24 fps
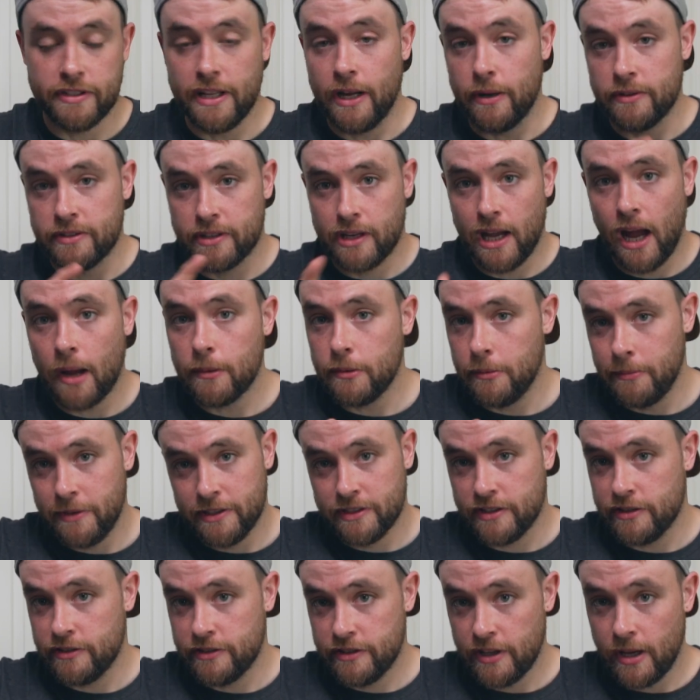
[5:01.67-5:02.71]
Now, it's a common
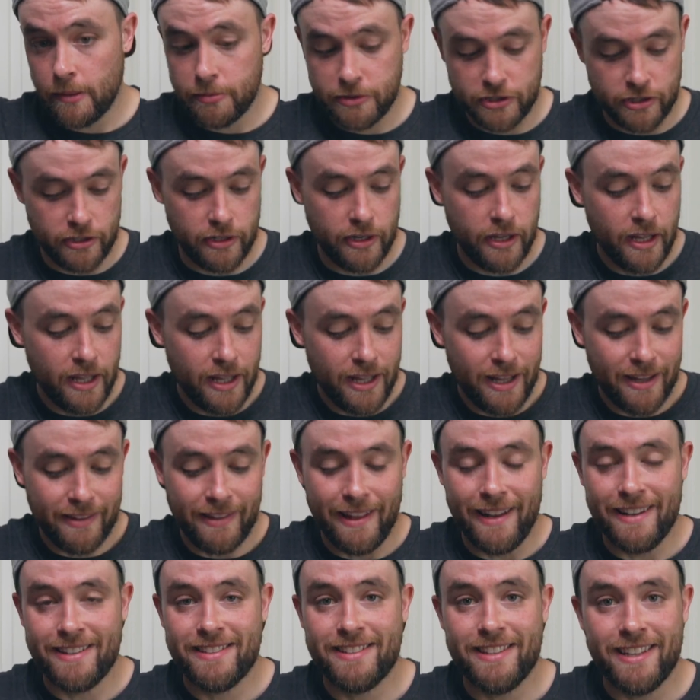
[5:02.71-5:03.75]
misconception
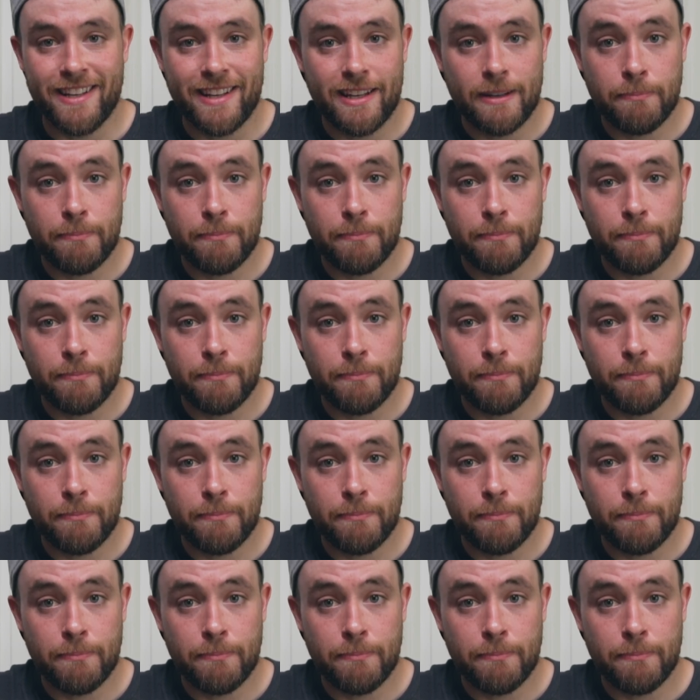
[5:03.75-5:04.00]
that it's the